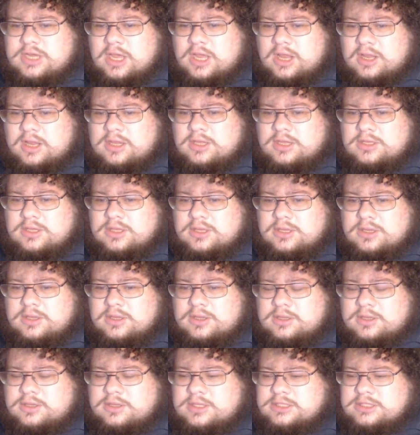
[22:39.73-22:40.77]
tell
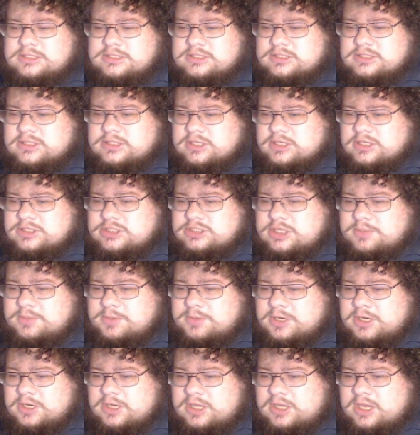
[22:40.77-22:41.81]
that this is a
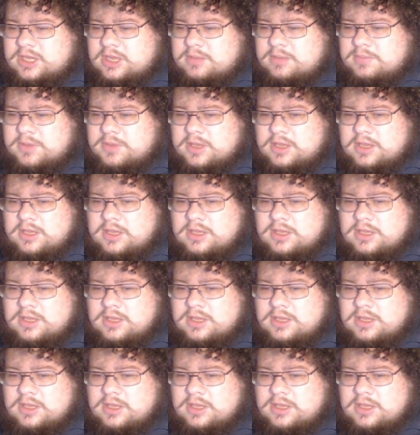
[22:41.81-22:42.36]
legitimate clip